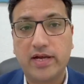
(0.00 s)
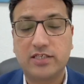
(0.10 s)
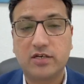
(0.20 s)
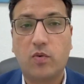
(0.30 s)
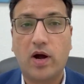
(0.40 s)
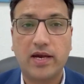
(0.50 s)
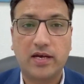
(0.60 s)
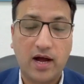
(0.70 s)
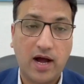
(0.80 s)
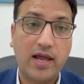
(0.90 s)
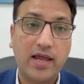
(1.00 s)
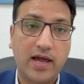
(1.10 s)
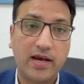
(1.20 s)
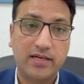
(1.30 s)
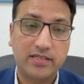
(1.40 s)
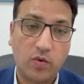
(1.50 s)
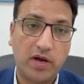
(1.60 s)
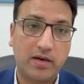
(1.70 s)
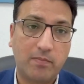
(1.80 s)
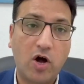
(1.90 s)
is quite high and it's
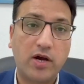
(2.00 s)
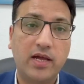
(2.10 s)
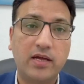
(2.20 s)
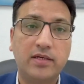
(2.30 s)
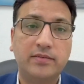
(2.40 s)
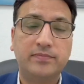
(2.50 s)
quite demanding.